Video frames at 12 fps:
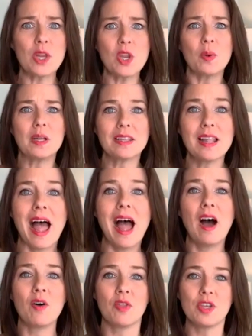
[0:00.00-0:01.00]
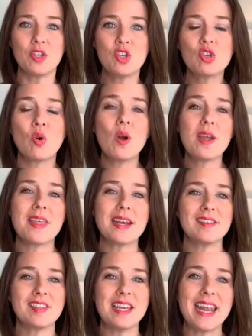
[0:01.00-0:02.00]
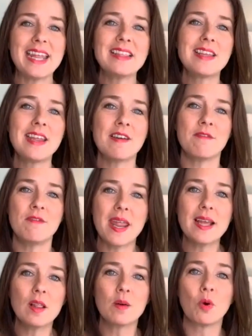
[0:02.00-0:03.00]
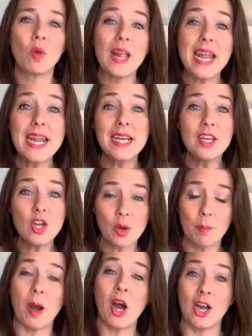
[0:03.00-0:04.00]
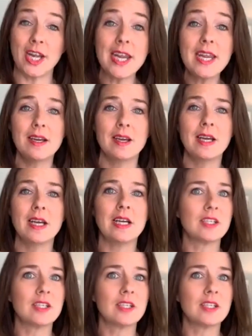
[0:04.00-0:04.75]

when you allow the joy that is innately available in your body